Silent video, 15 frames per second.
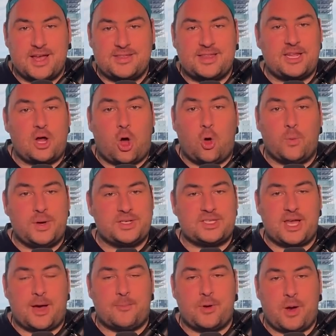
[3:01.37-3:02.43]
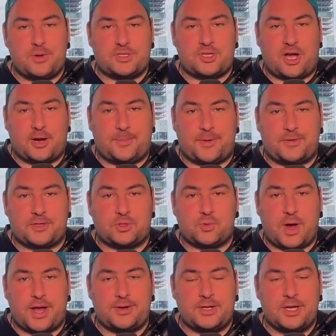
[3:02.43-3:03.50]
that always come, we always talk about this,
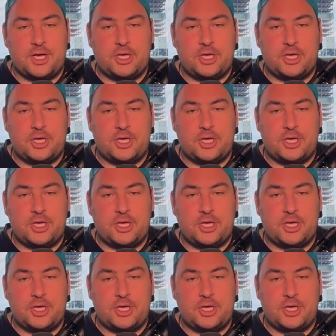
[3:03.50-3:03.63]
right?